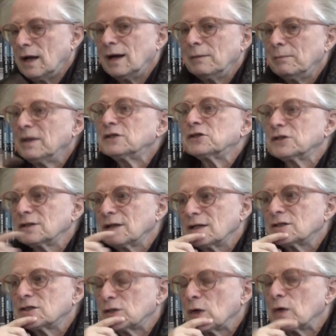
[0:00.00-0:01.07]
I mentioned
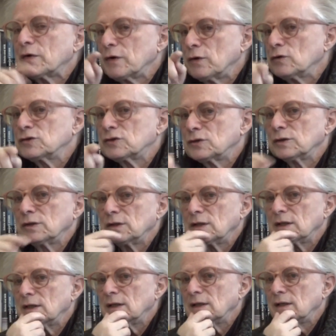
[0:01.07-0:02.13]
that story also in
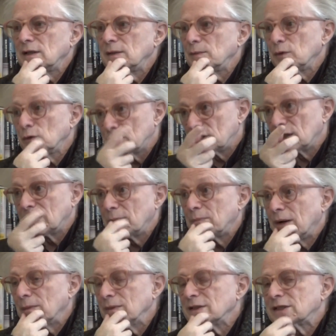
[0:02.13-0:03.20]
the books that are
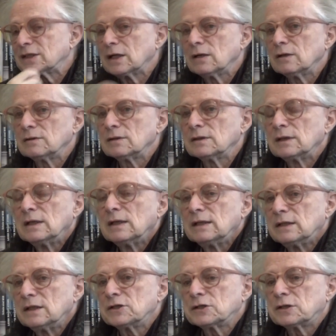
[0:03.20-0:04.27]
published now
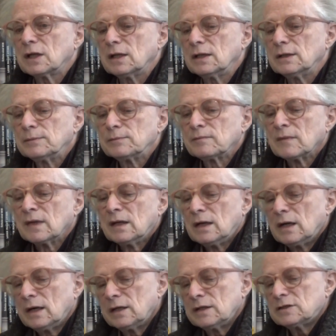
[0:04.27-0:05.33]
digitally,
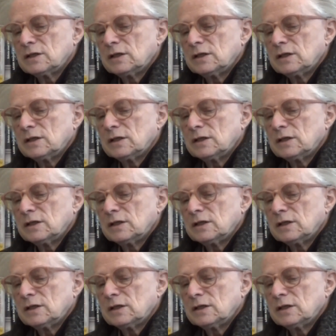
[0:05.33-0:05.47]
and it's